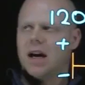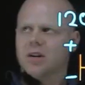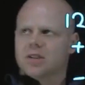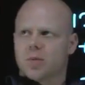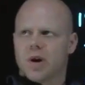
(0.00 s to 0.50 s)

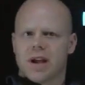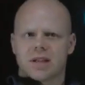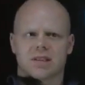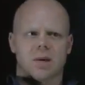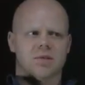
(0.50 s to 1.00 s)

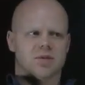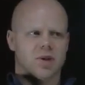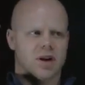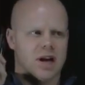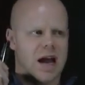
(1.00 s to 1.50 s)
algebraic sum. So
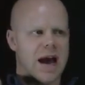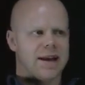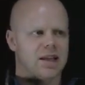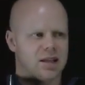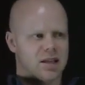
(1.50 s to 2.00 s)
we're
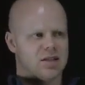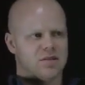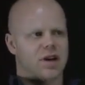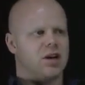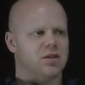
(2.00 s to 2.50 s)
adding these
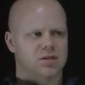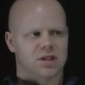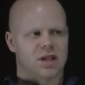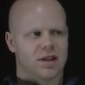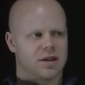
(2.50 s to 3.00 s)
values
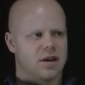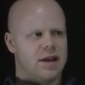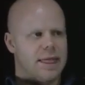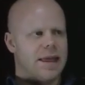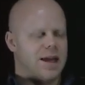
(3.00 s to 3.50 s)
together
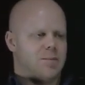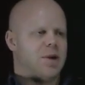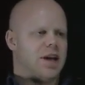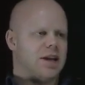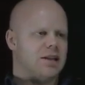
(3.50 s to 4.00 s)
and
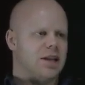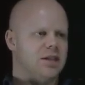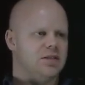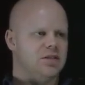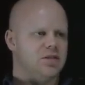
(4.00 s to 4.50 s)
paying
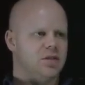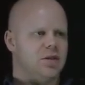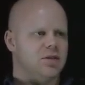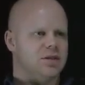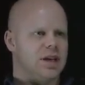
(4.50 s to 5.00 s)
attention to
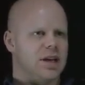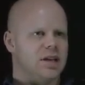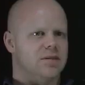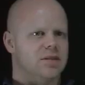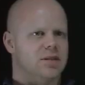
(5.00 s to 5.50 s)
those
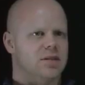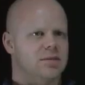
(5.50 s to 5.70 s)
negatives.